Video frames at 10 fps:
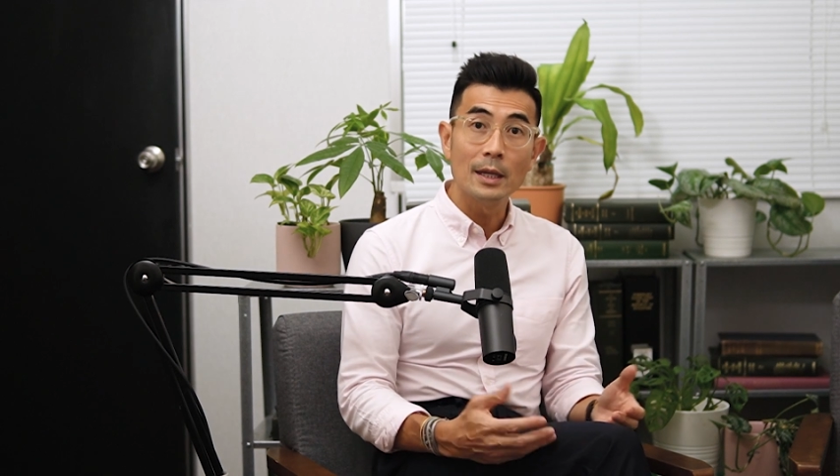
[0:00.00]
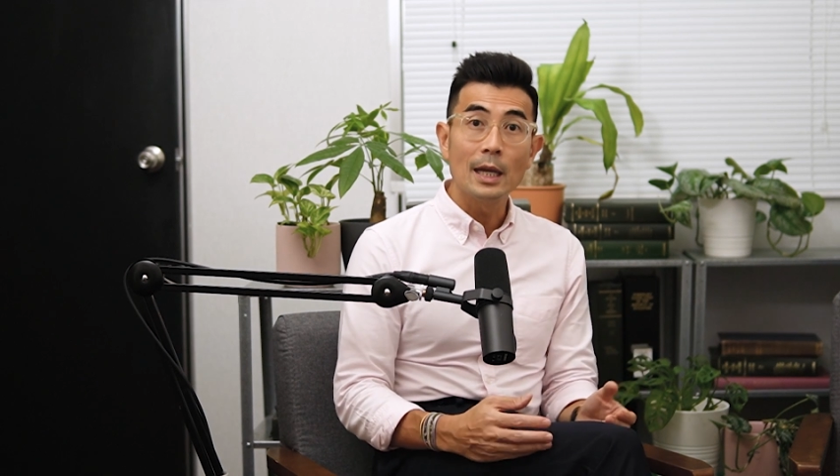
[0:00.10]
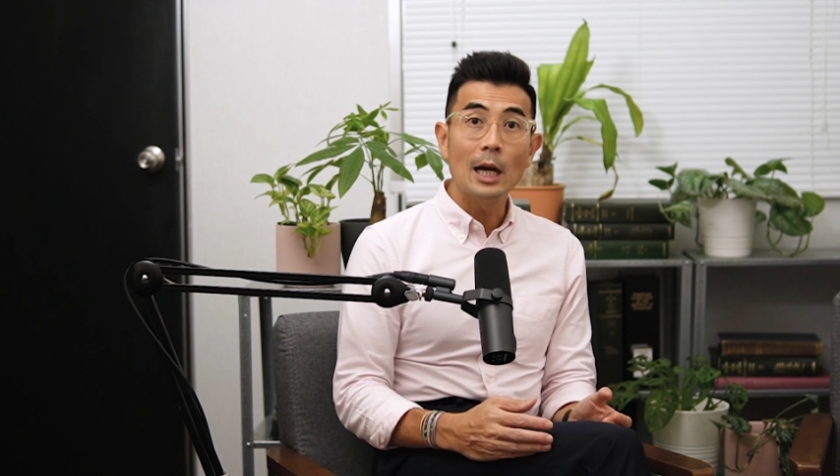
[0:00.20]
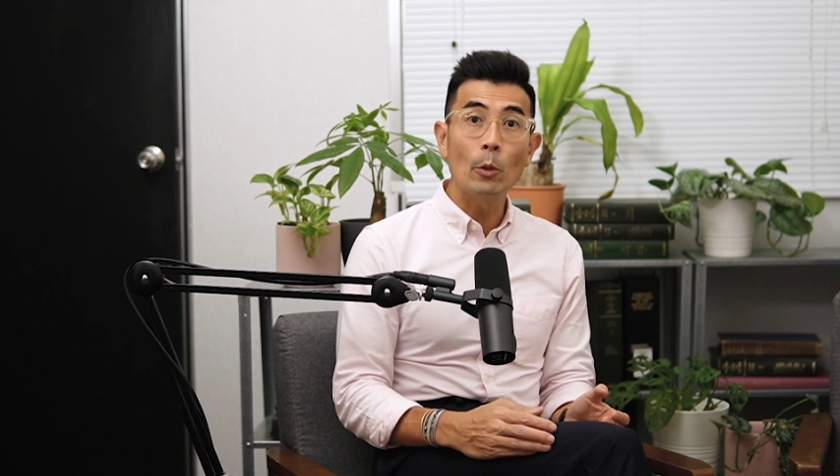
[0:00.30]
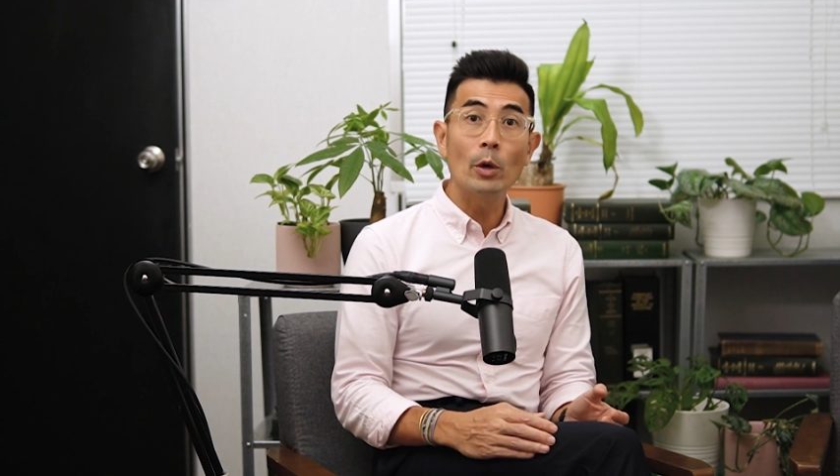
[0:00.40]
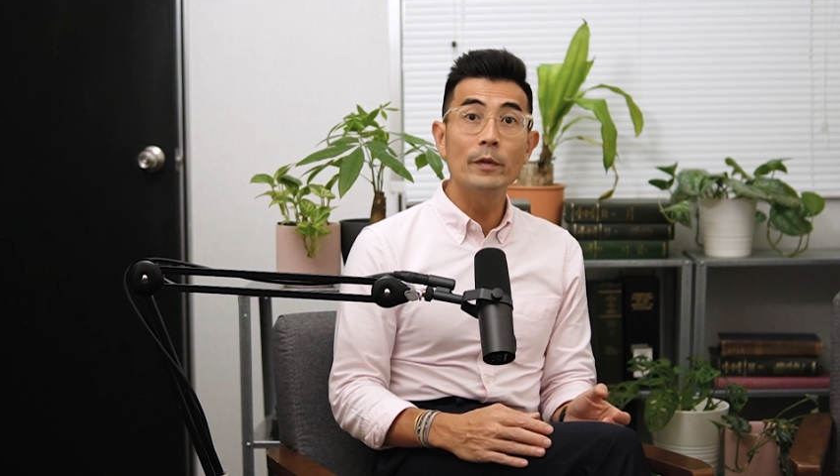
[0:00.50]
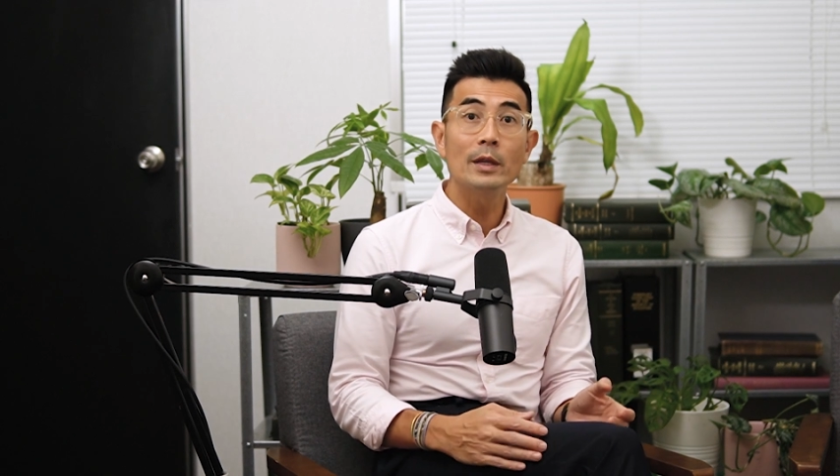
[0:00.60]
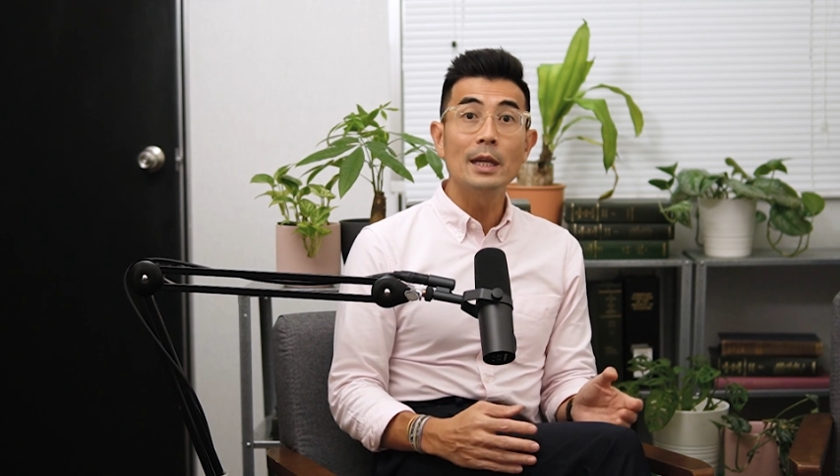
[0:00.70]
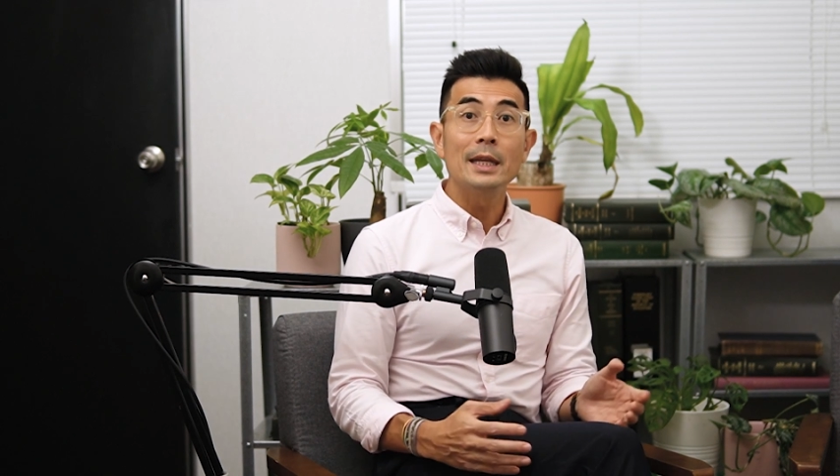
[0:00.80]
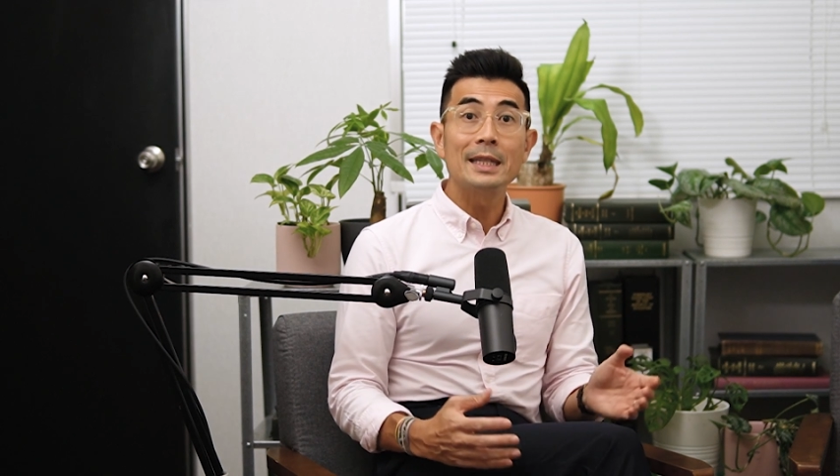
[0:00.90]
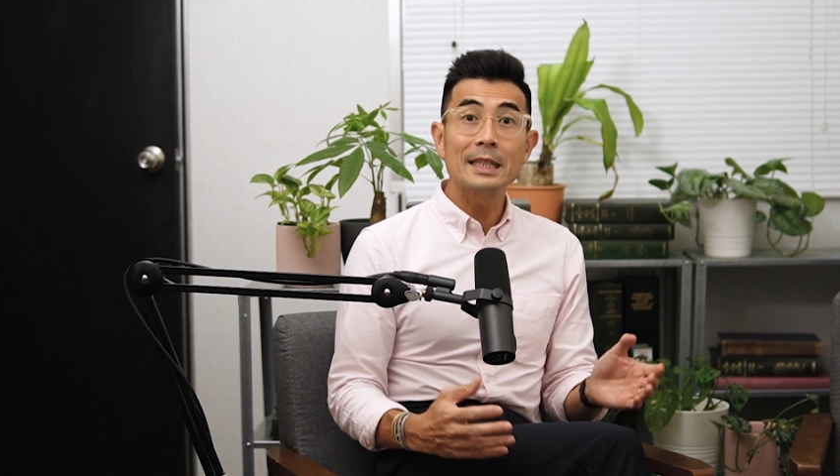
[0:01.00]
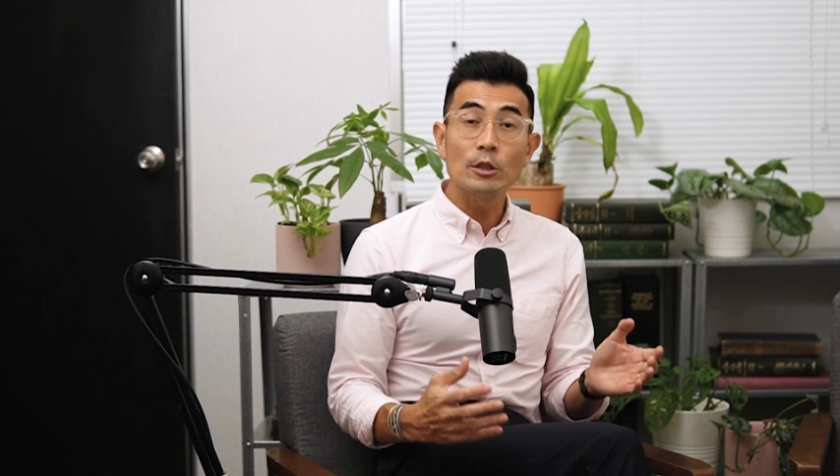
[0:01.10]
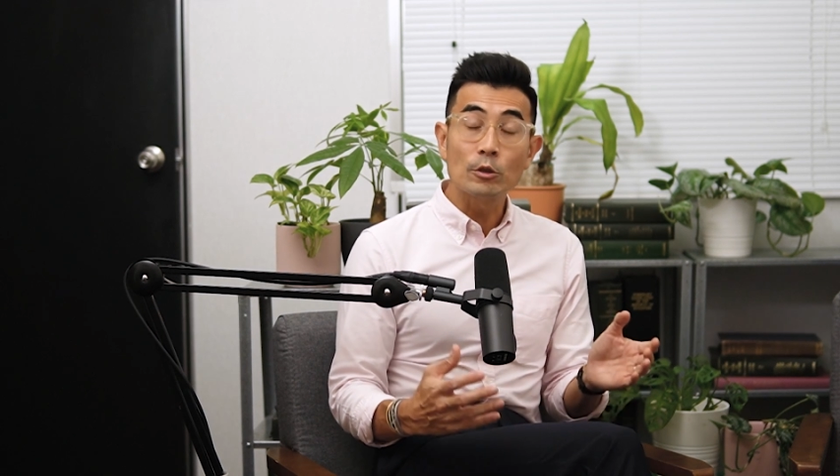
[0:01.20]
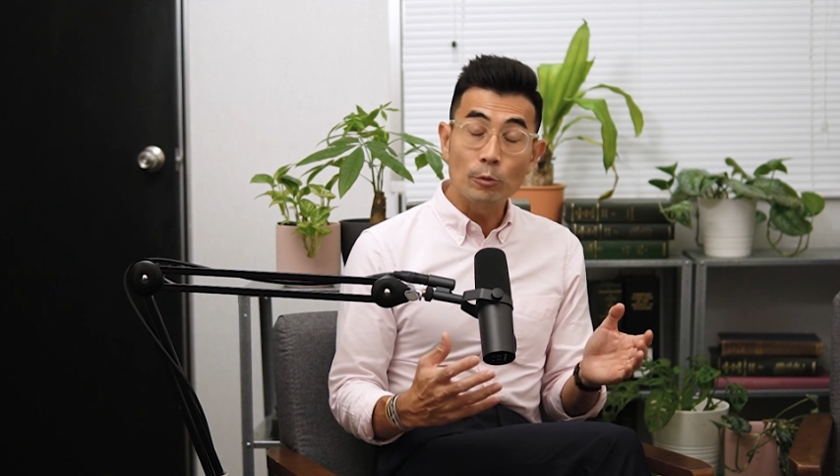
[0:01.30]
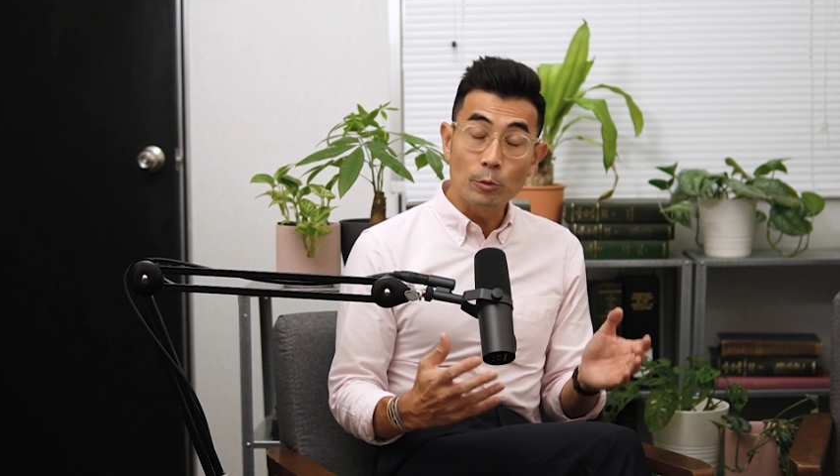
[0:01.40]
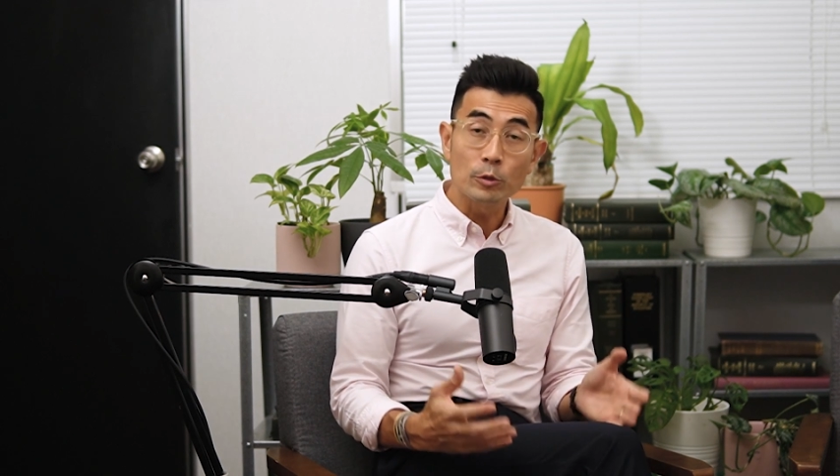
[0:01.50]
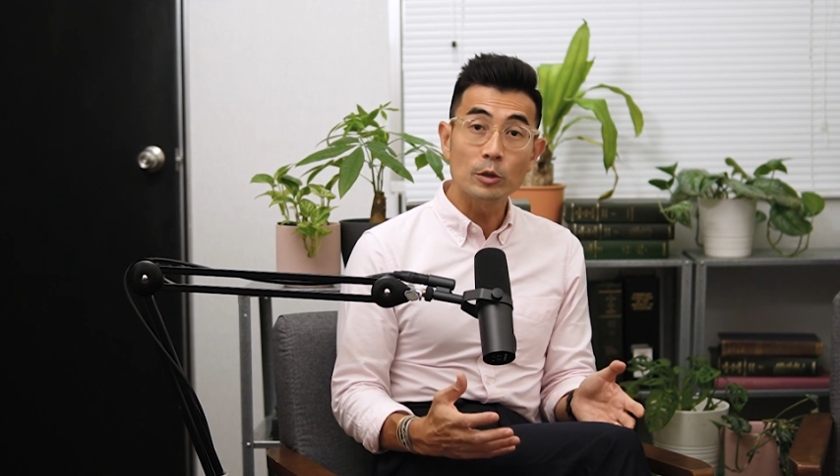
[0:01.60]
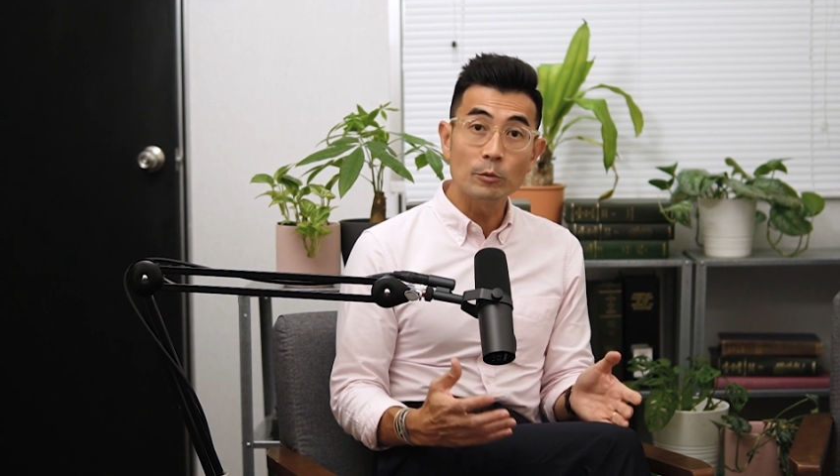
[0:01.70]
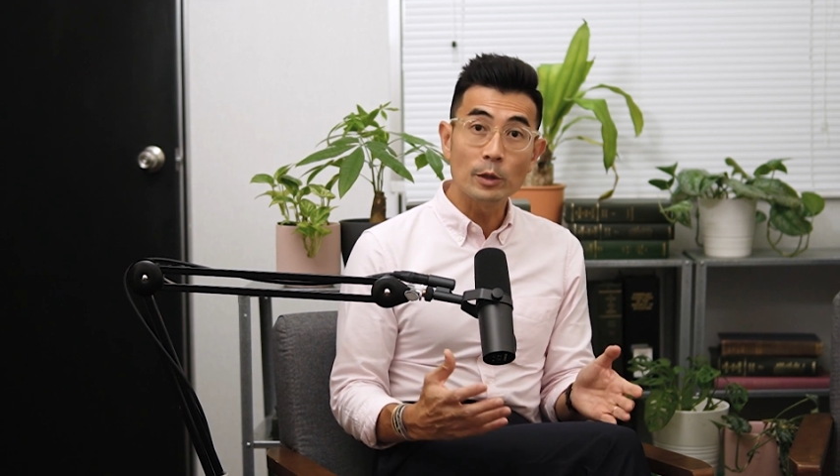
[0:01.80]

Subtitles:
However, there's a crucial